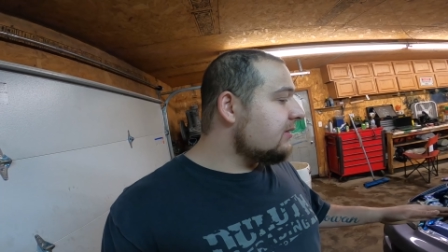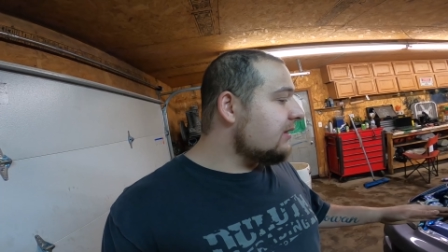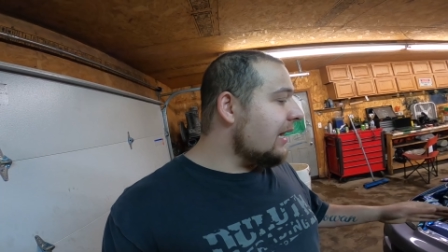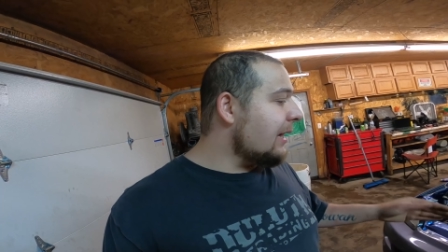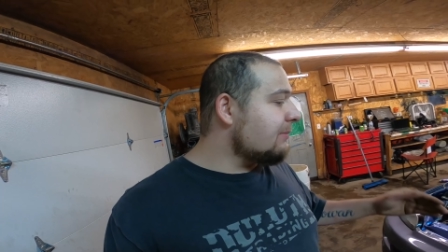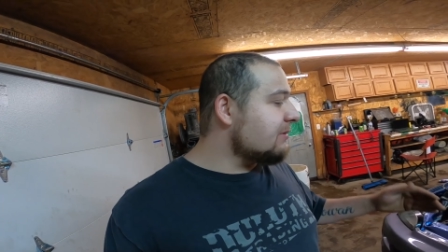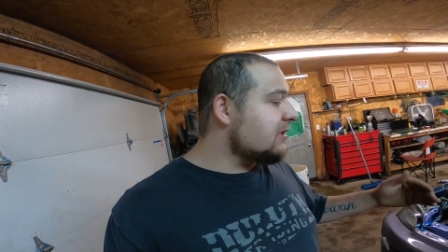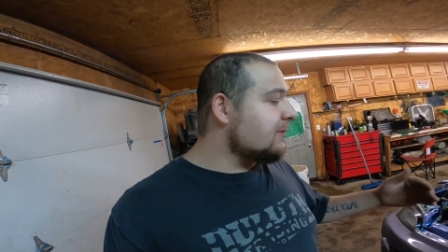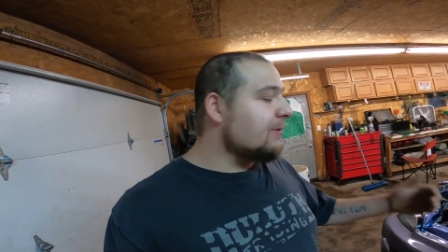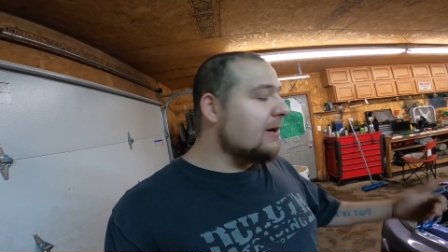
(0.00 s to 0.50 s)

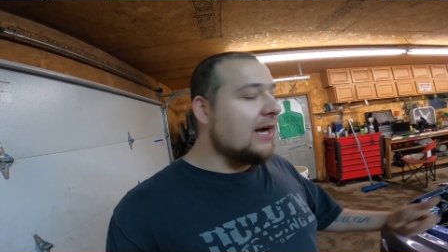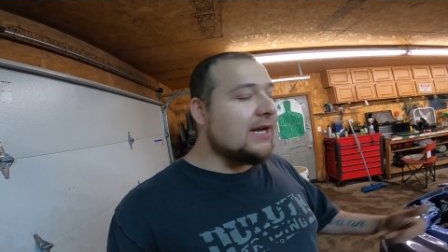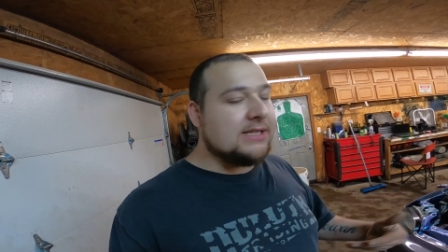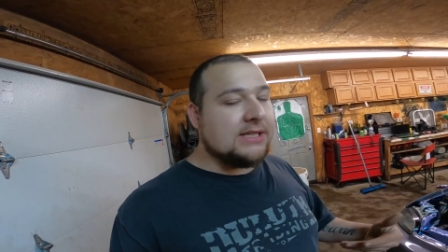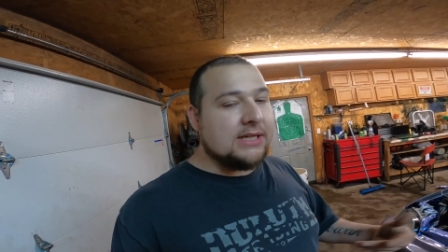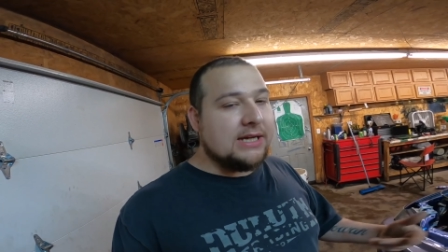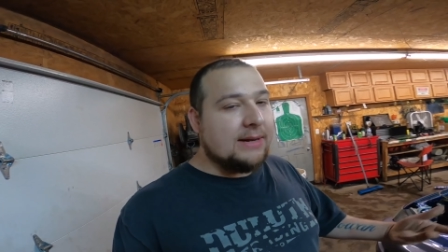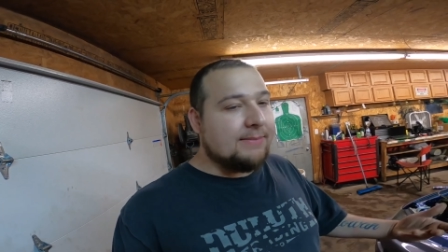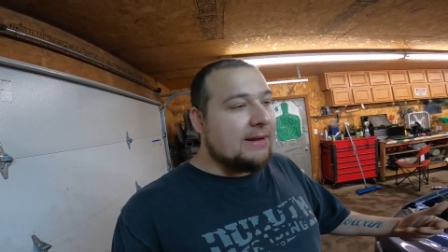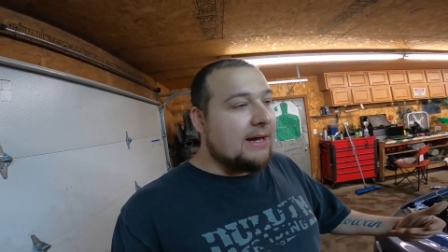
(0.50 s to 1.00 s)
I'm
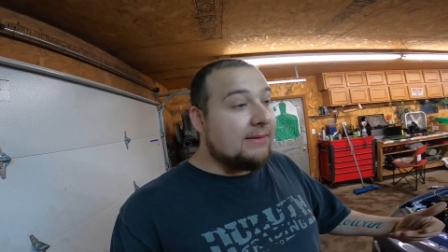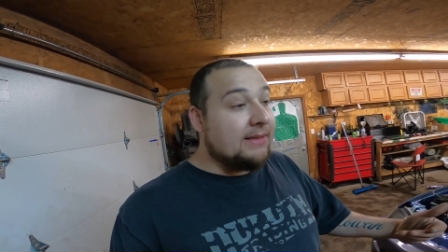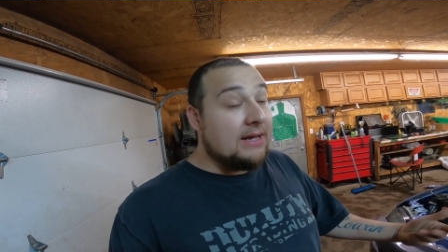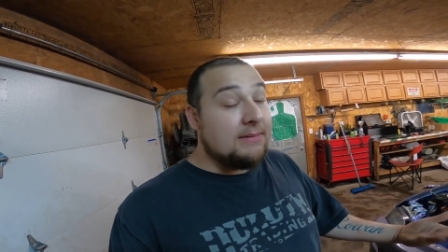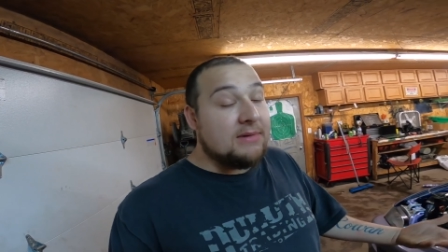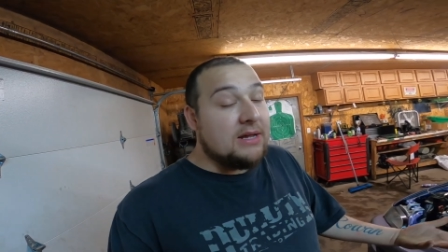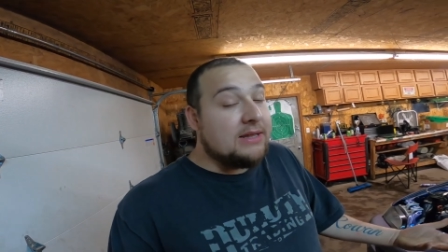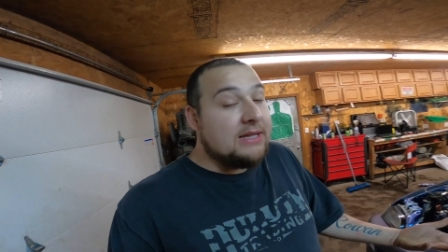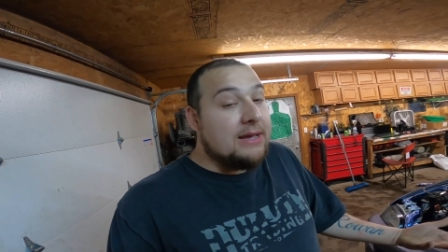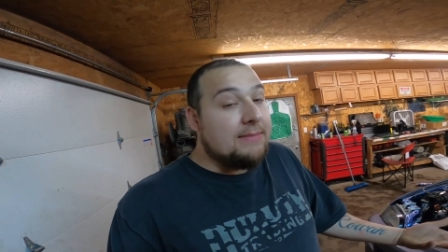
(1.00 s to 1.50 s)

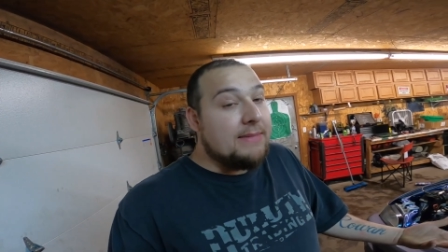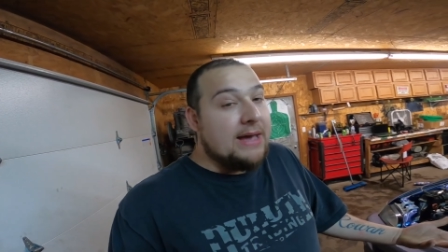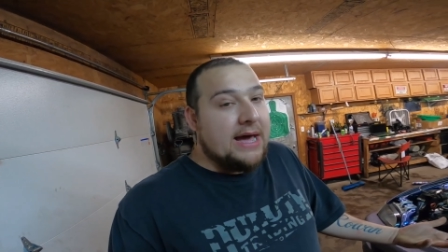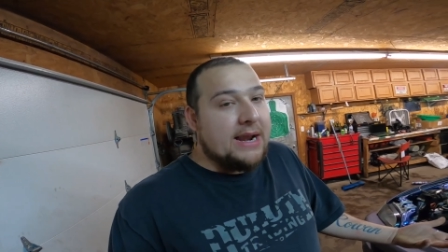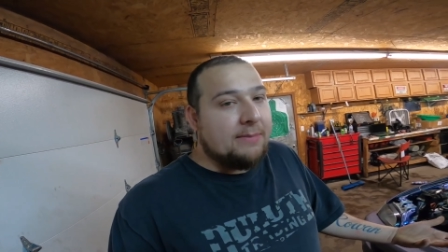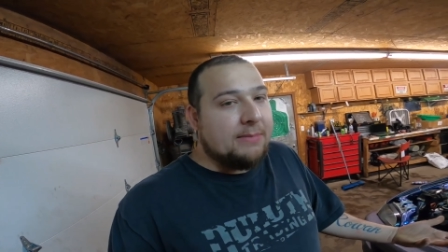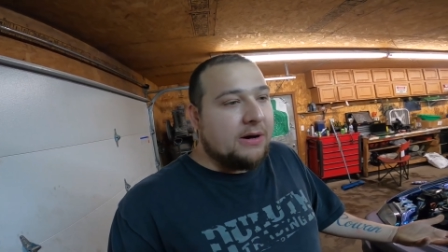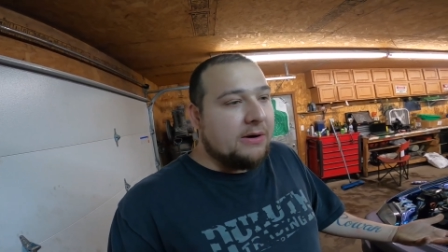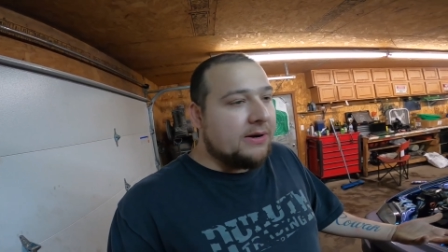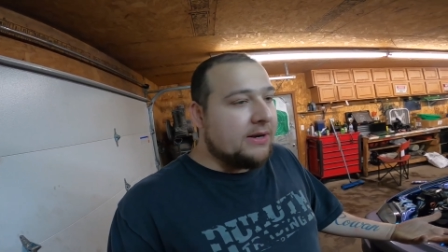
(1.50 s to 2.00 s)
not that
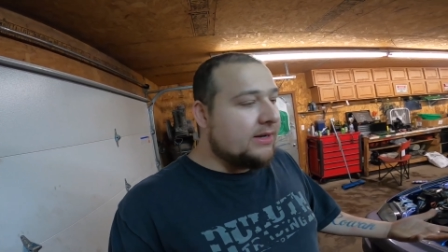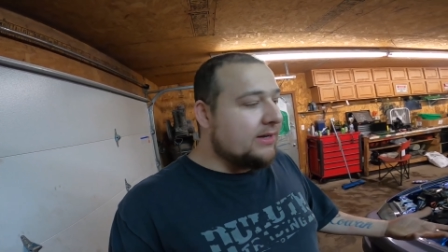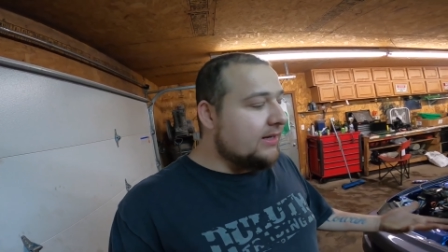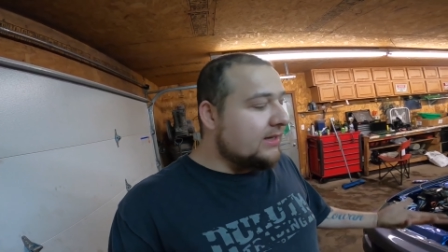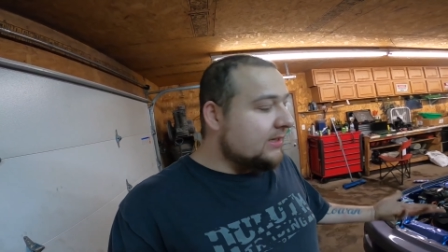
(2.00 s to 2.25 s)
mad about it.